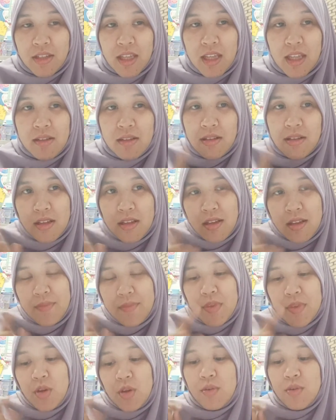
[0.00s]
Okay,
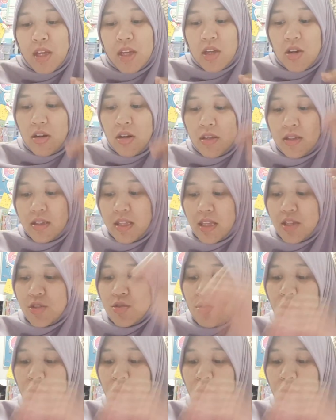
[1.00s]
right, content.